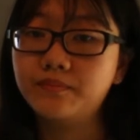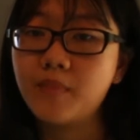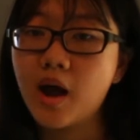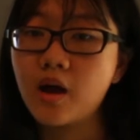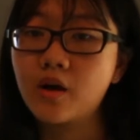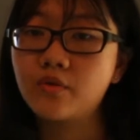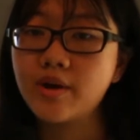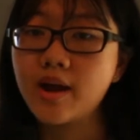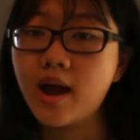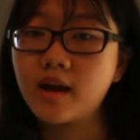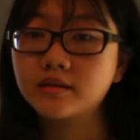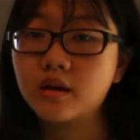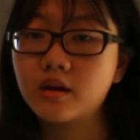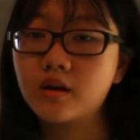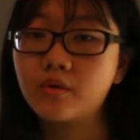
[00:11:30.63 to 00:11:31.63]

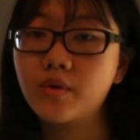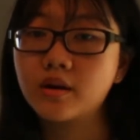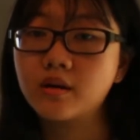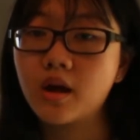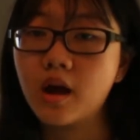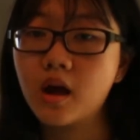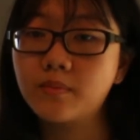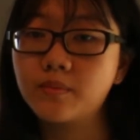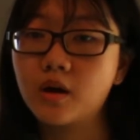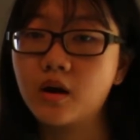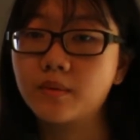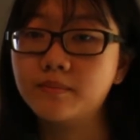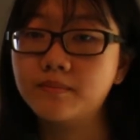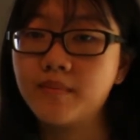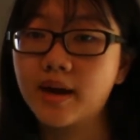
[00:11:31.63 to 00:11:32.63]
bioreactor with the help
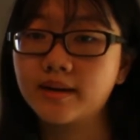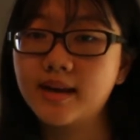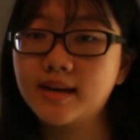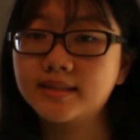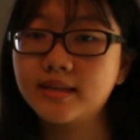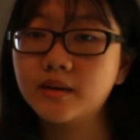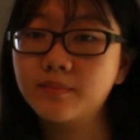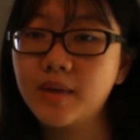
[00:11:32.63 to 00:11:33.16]
of magnetic